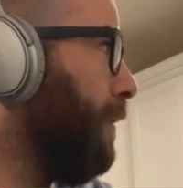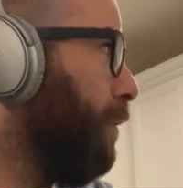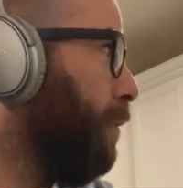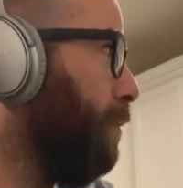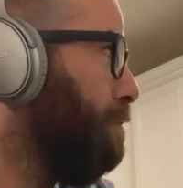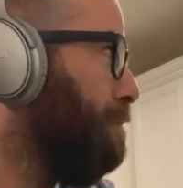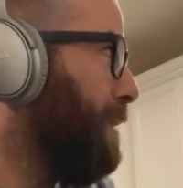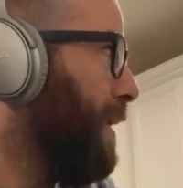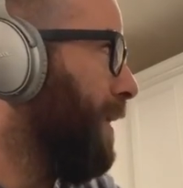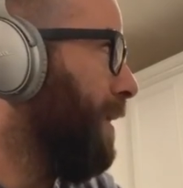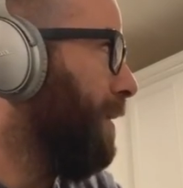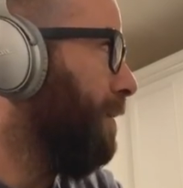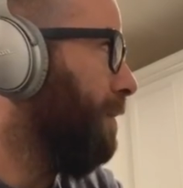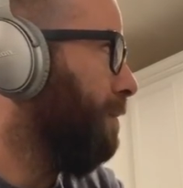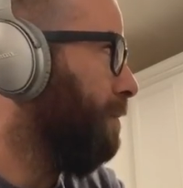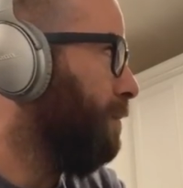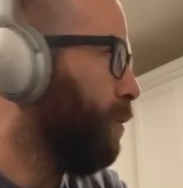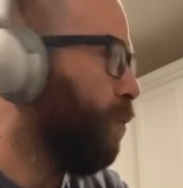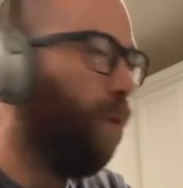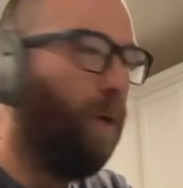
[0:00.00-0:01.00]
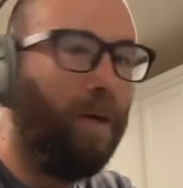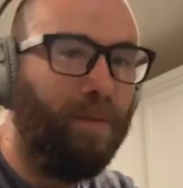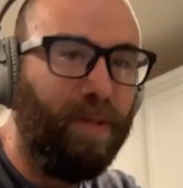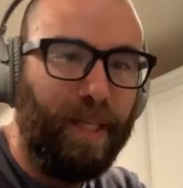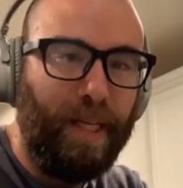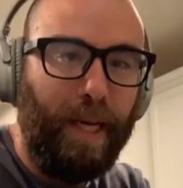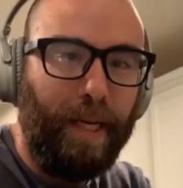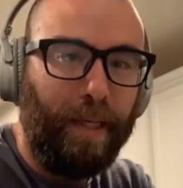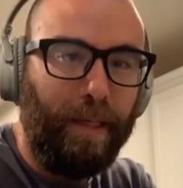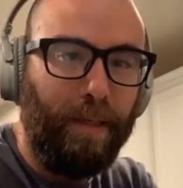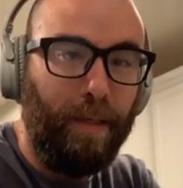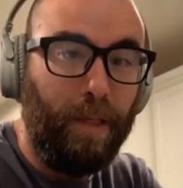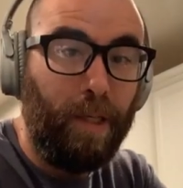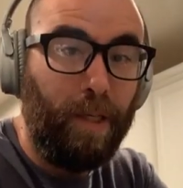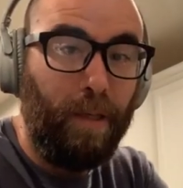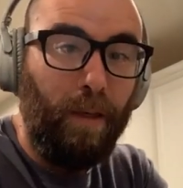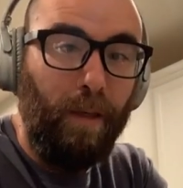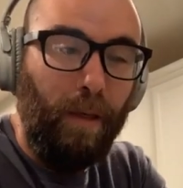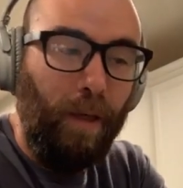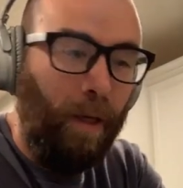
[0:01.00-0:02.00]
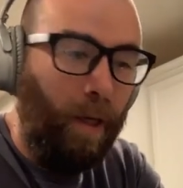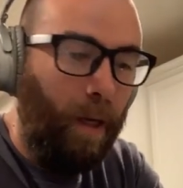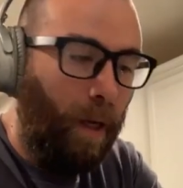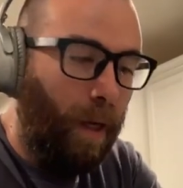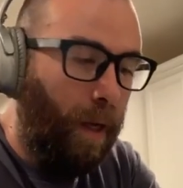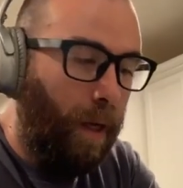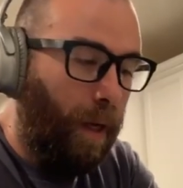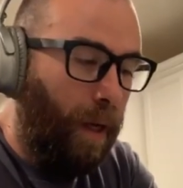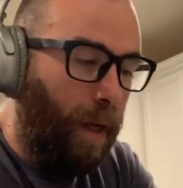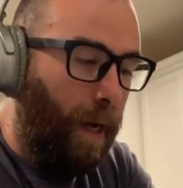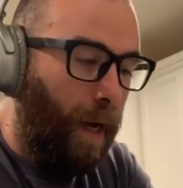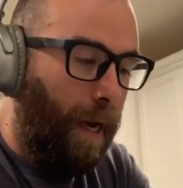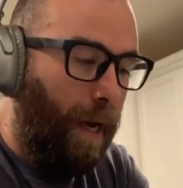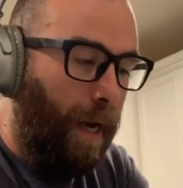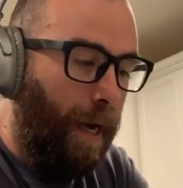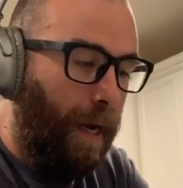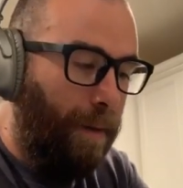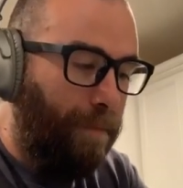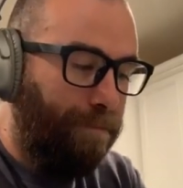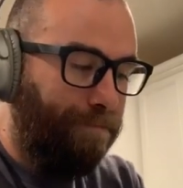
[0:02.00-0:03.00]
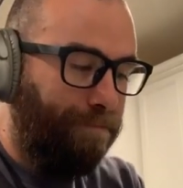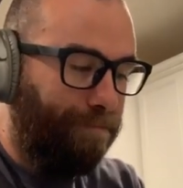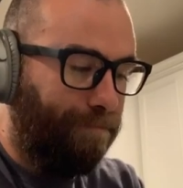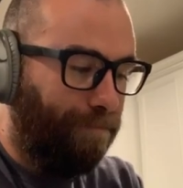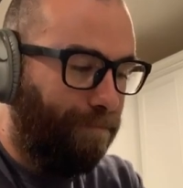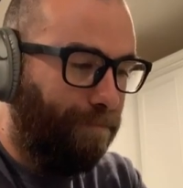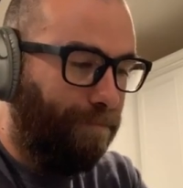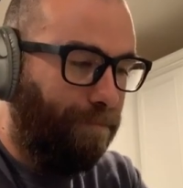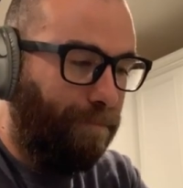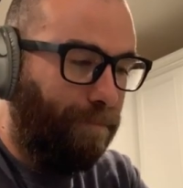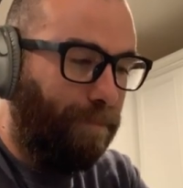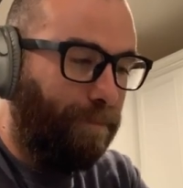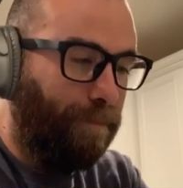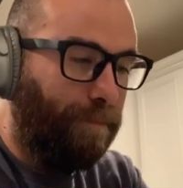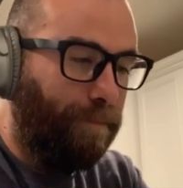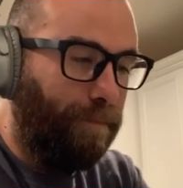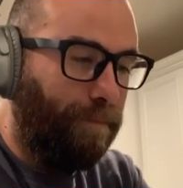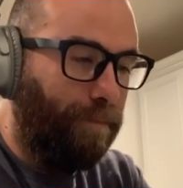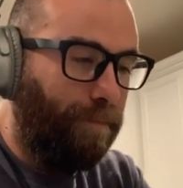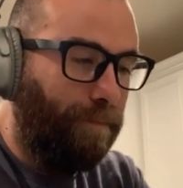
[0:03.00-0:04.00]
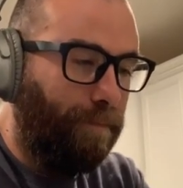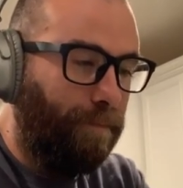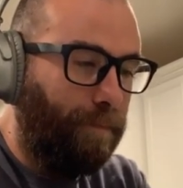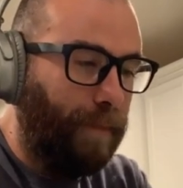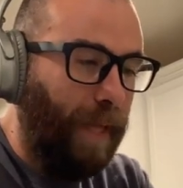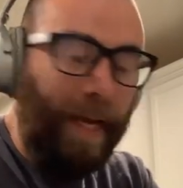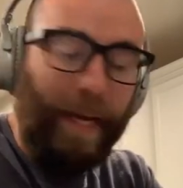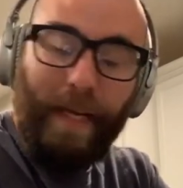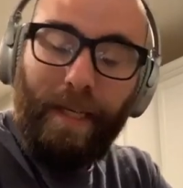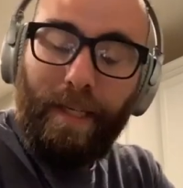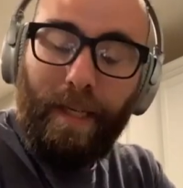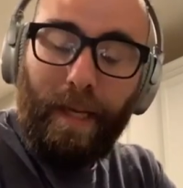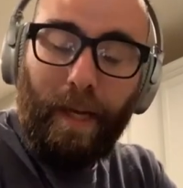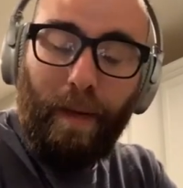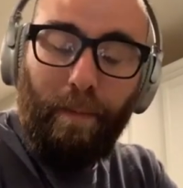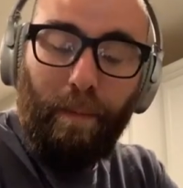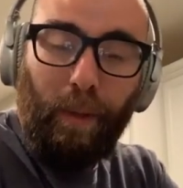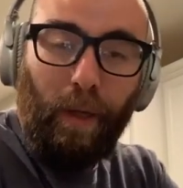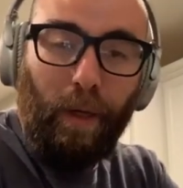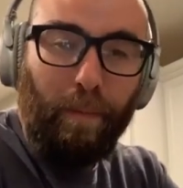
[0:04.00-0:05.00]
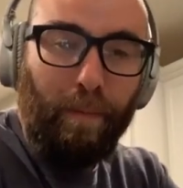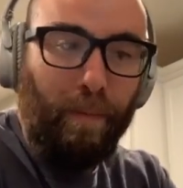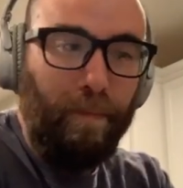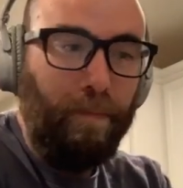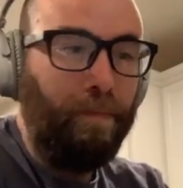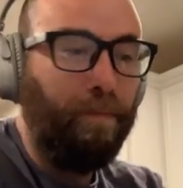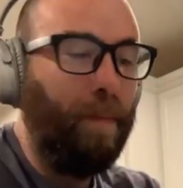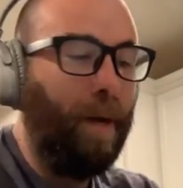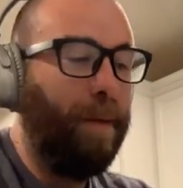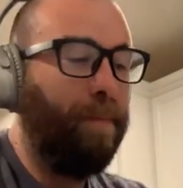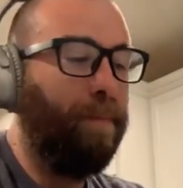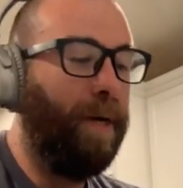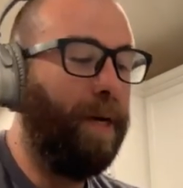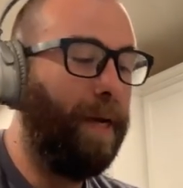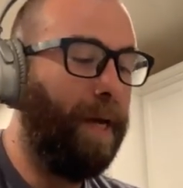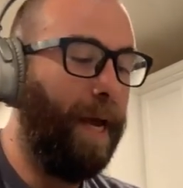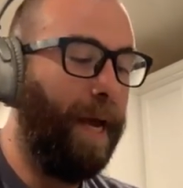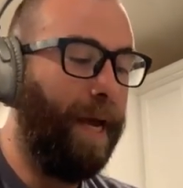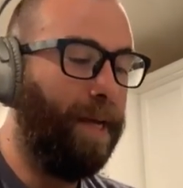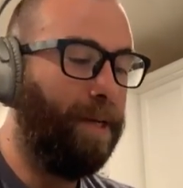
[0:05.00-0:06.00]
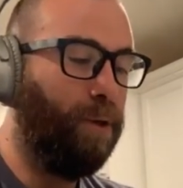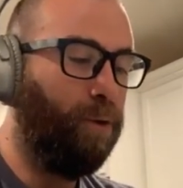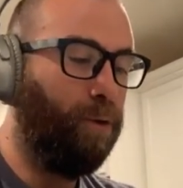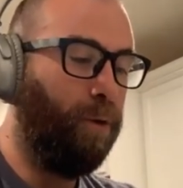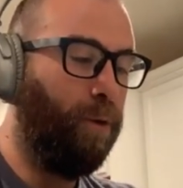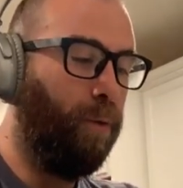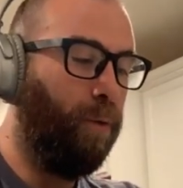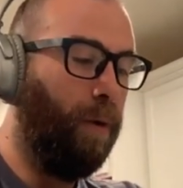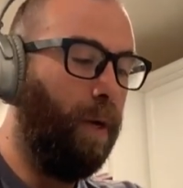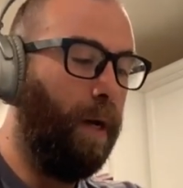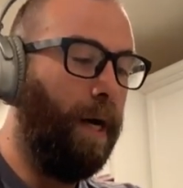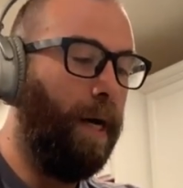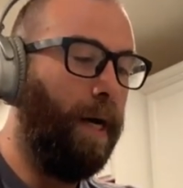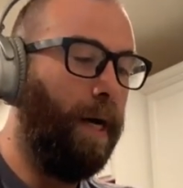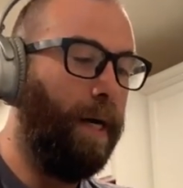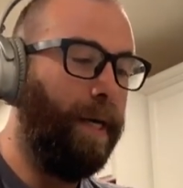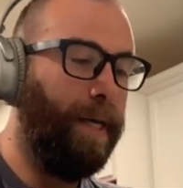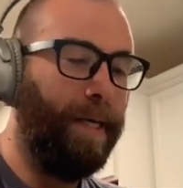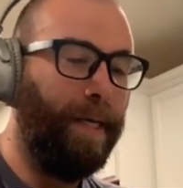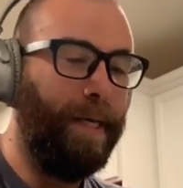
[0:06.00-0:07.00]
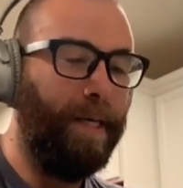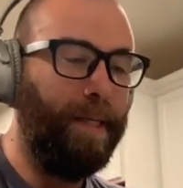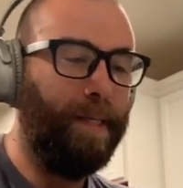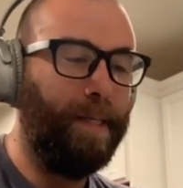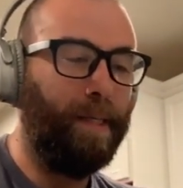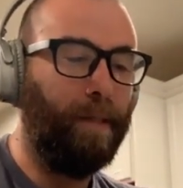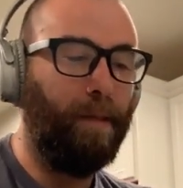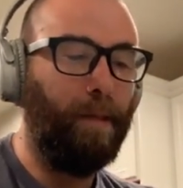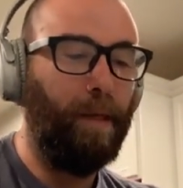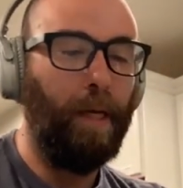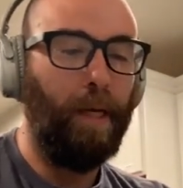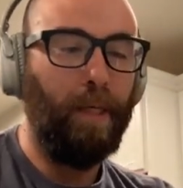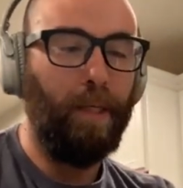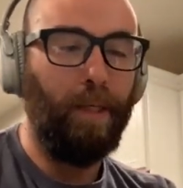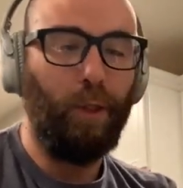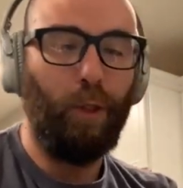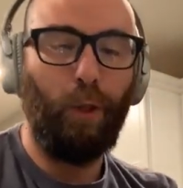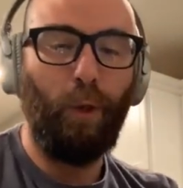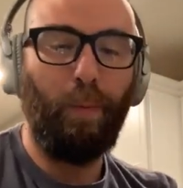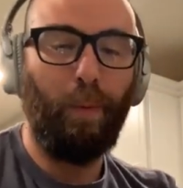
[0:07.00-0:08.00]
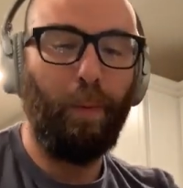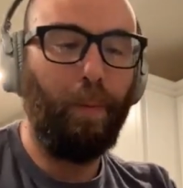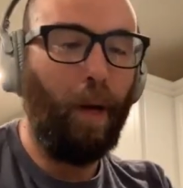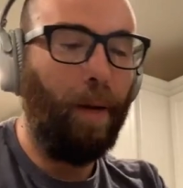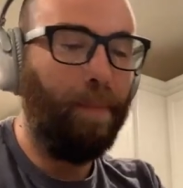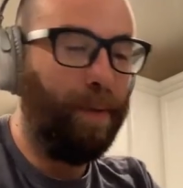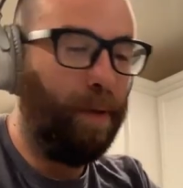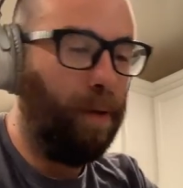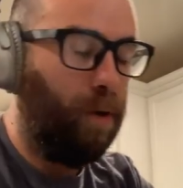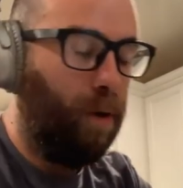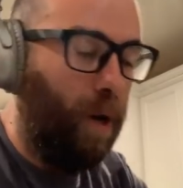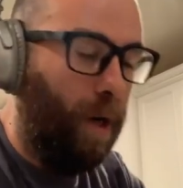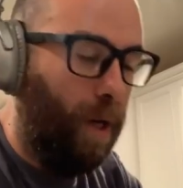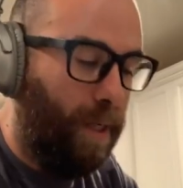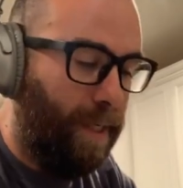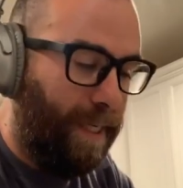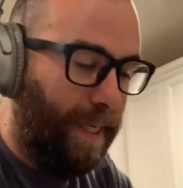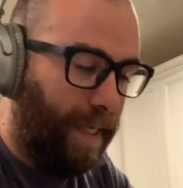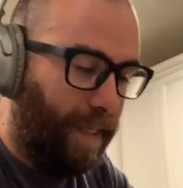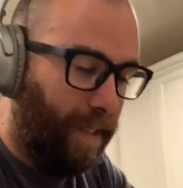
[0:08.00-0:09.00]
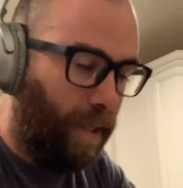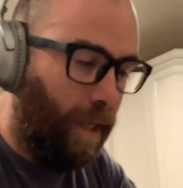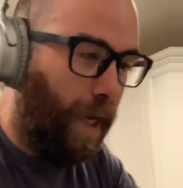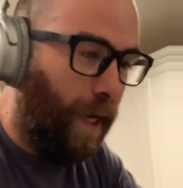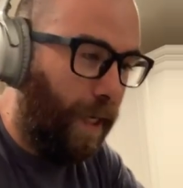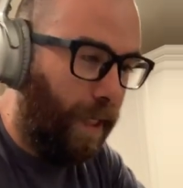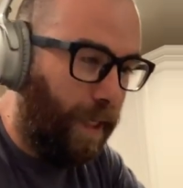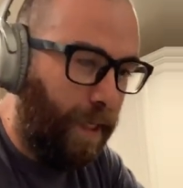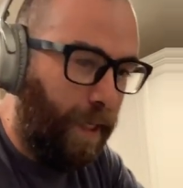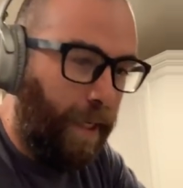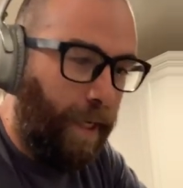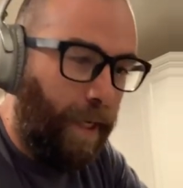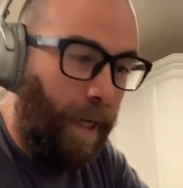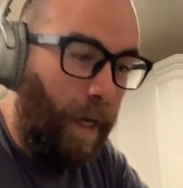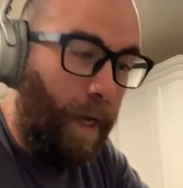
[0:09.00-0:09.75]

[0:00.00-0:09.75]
another minute and 12 seconds? I guess I can plug my buddy Andrew. He's super popular on TikTok.